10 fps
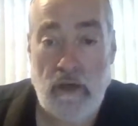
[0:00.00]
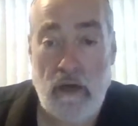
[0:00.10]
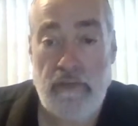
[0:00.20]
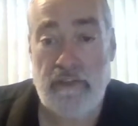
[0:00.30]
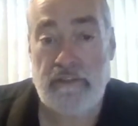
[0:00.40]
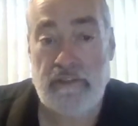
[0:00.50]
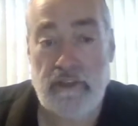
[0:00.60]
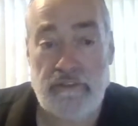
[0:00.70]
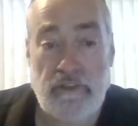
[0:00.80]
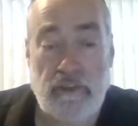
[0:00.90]
and
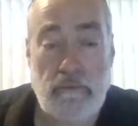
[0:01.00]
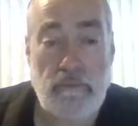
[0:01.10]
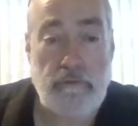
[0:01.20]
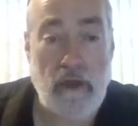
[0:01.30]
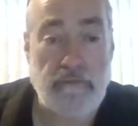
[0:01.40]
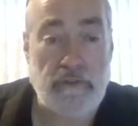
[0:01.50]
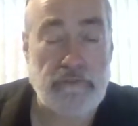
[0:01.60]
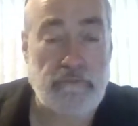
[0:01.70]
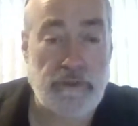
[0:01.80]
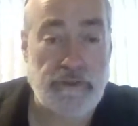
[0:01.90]
authenticity of the
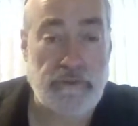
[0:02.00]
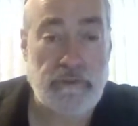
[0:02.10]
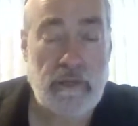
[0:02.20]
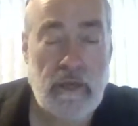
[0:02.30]
prophet's mission.